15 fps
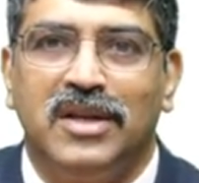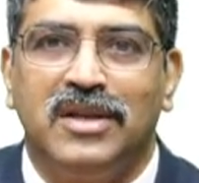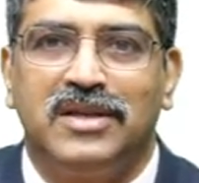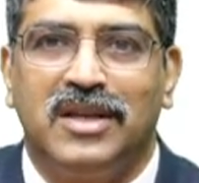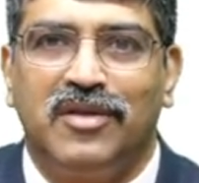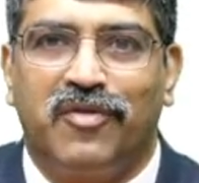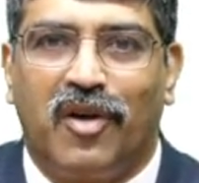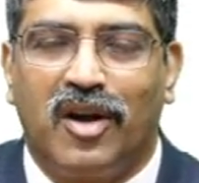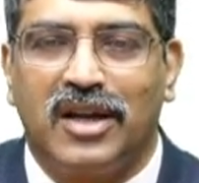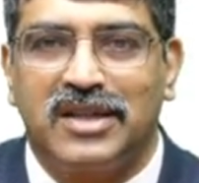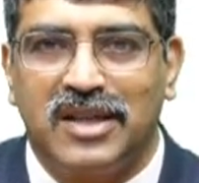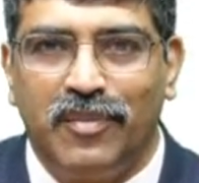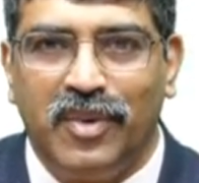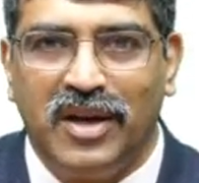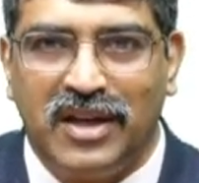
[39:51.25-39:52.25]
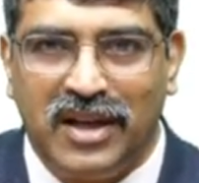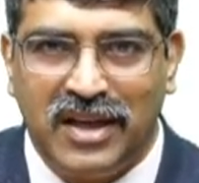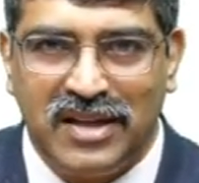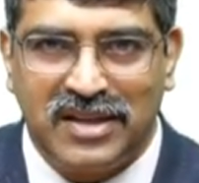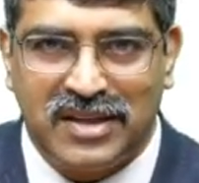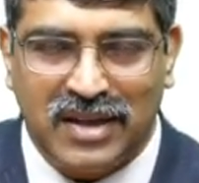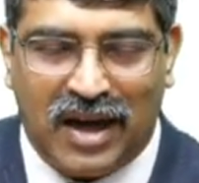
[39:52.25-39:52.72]
See, for example, he
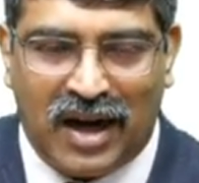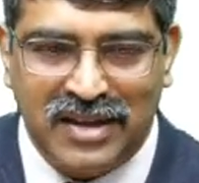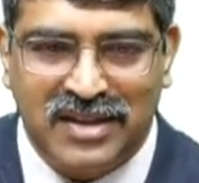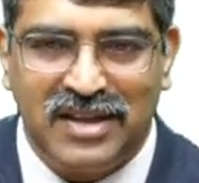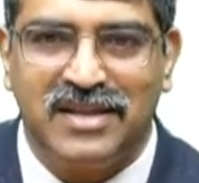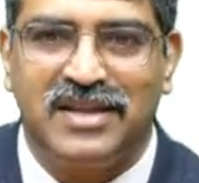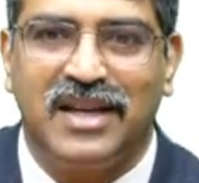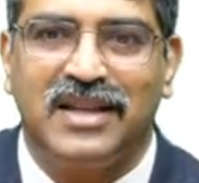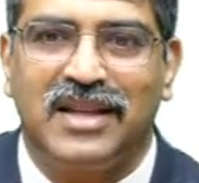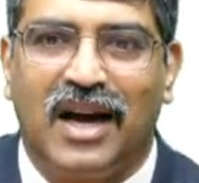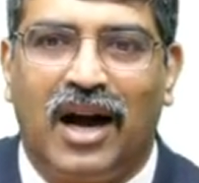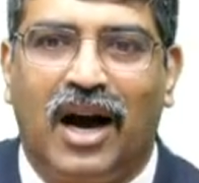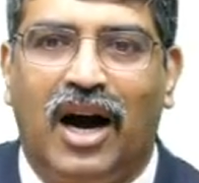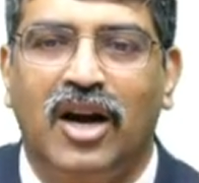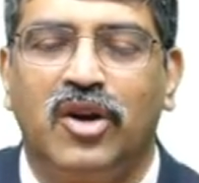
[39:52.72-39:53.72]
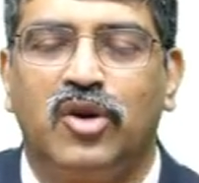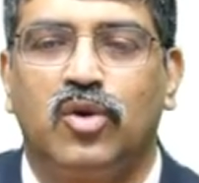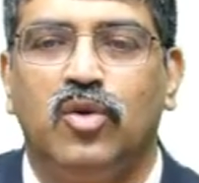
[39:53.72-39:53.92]
is adjusting the heart